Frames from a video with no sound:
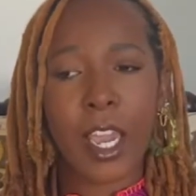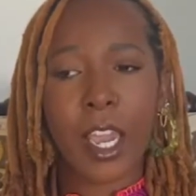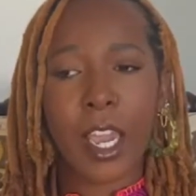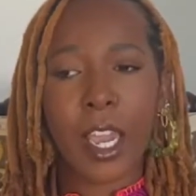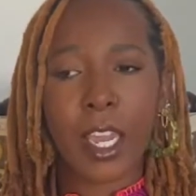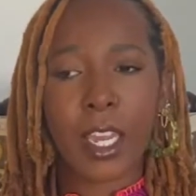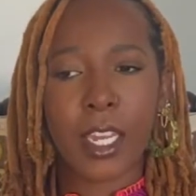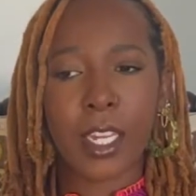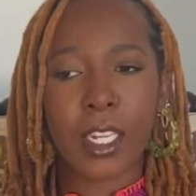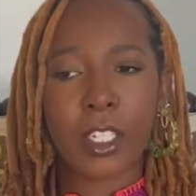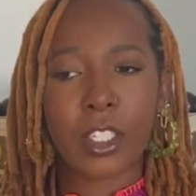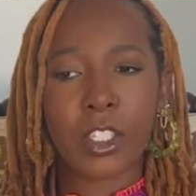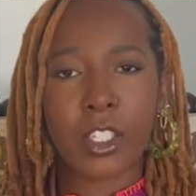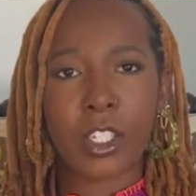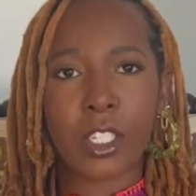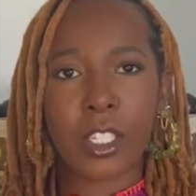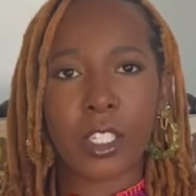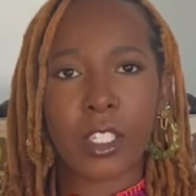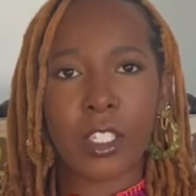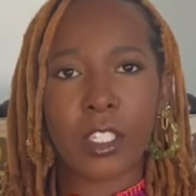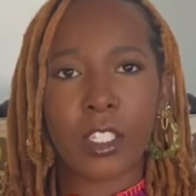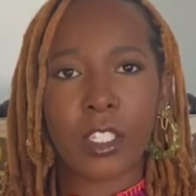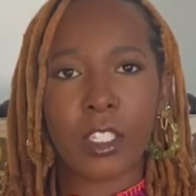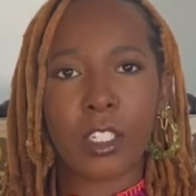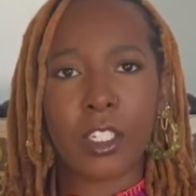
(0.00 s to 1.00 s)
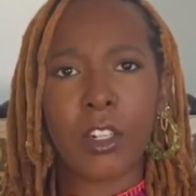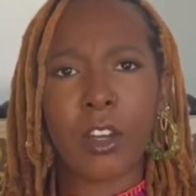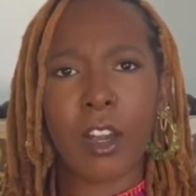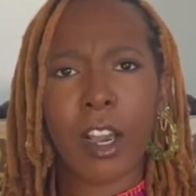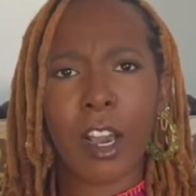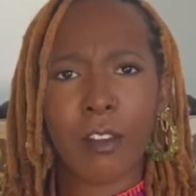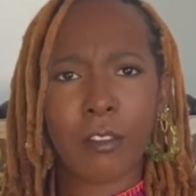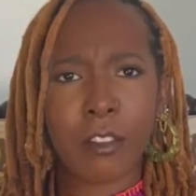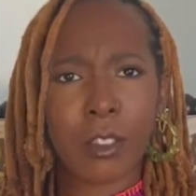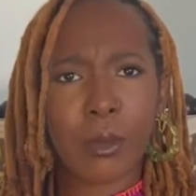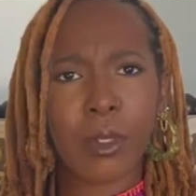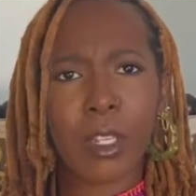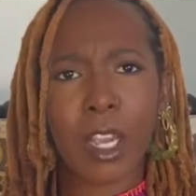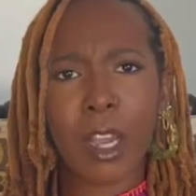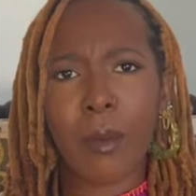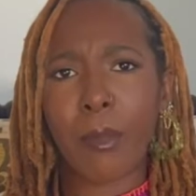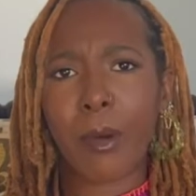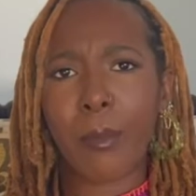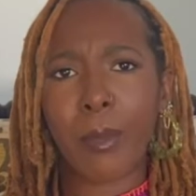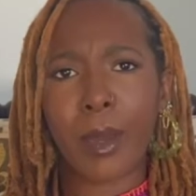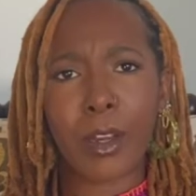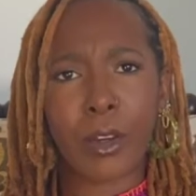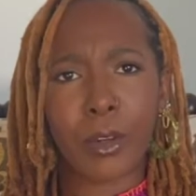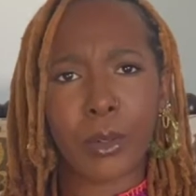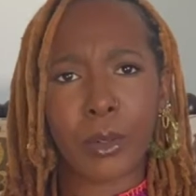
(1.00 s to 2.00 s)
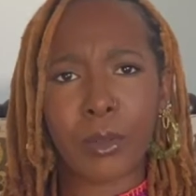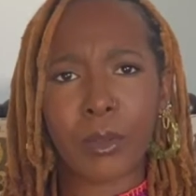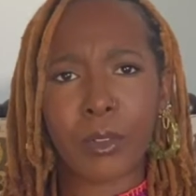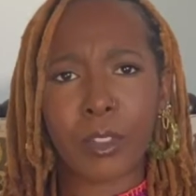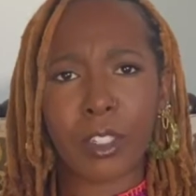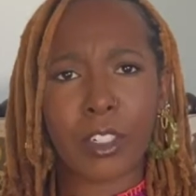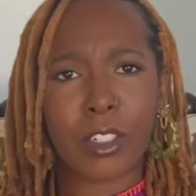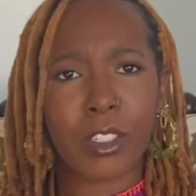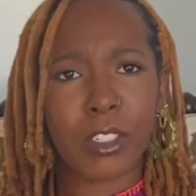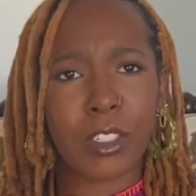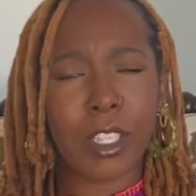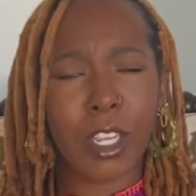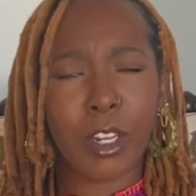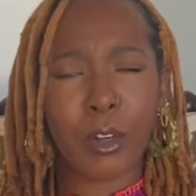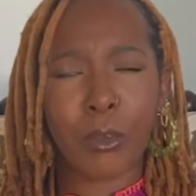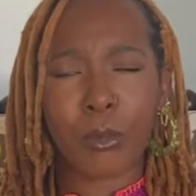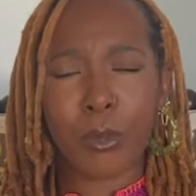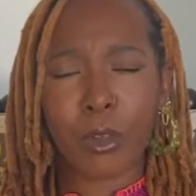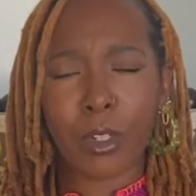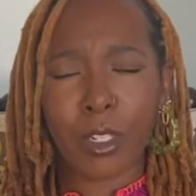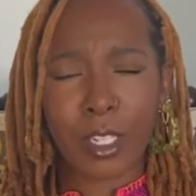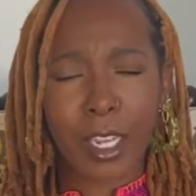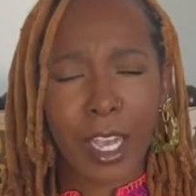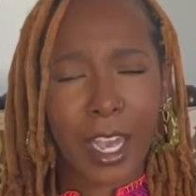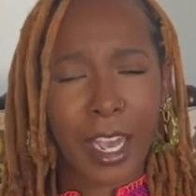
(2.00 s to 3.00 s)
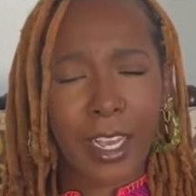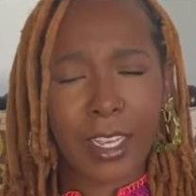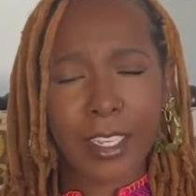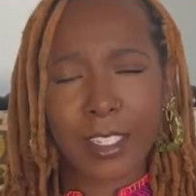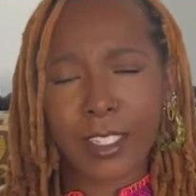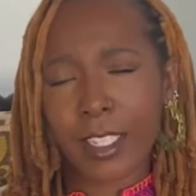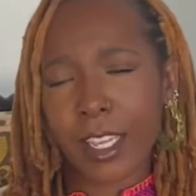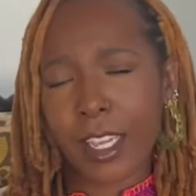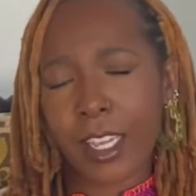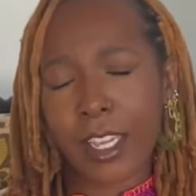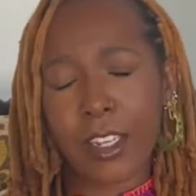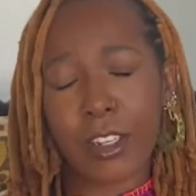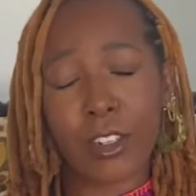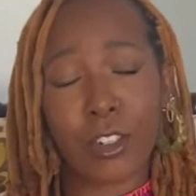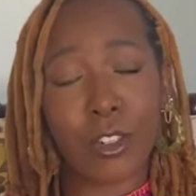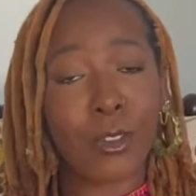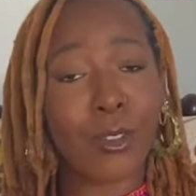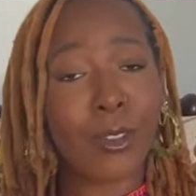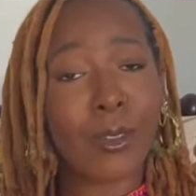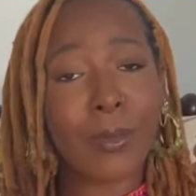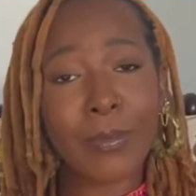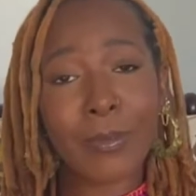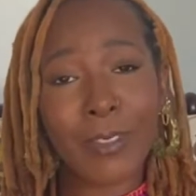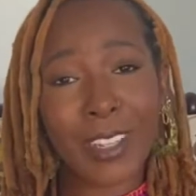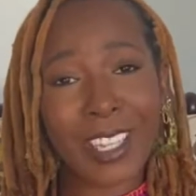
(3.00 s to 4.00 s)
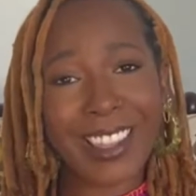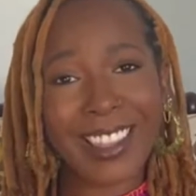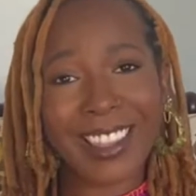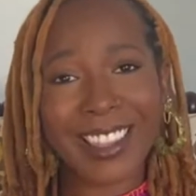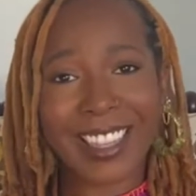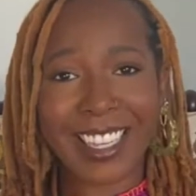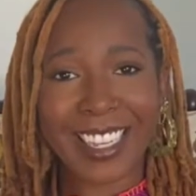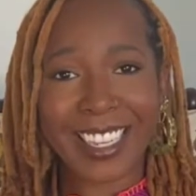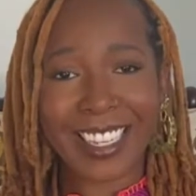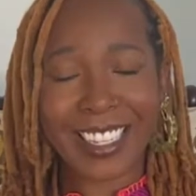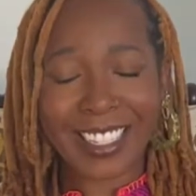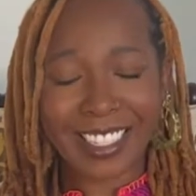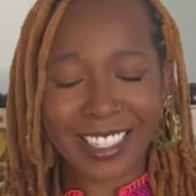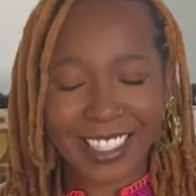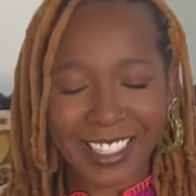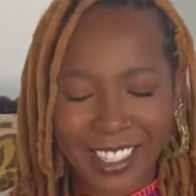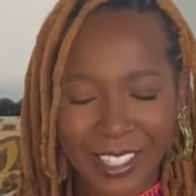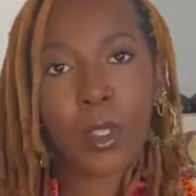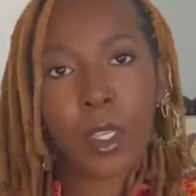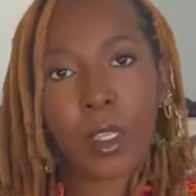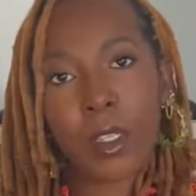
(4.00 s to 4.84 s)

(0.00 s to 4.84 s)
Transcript: and just have some time on my own to just relax and do some fun things.